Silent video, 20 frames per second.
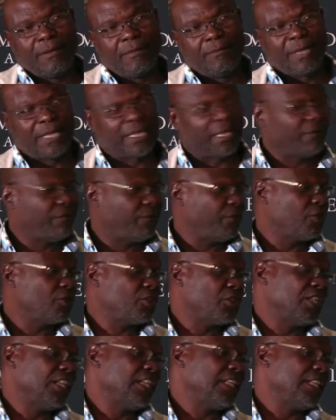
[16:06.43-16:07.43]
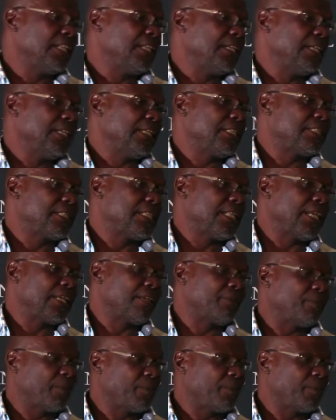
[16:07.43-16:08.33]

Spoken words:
But unfortunately, it's like